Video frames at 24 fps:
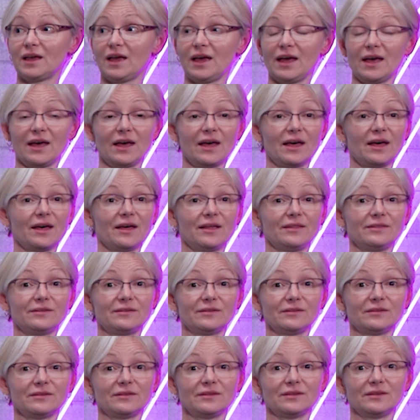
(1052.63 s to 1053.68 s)
And
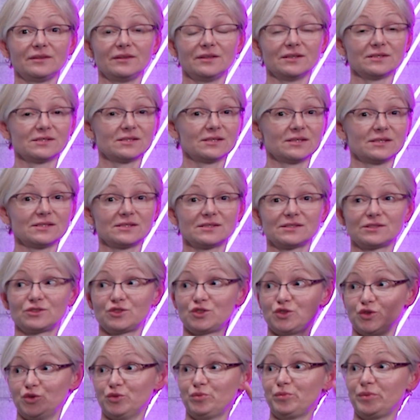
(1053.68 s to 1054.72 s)
this is
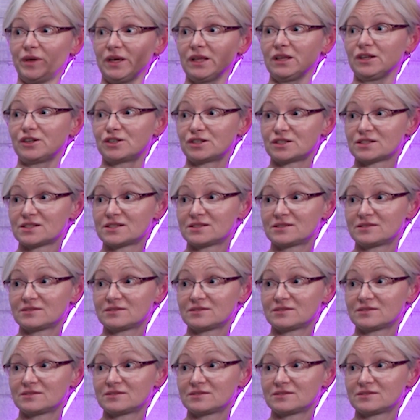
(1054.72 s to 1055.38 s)
2 pillars.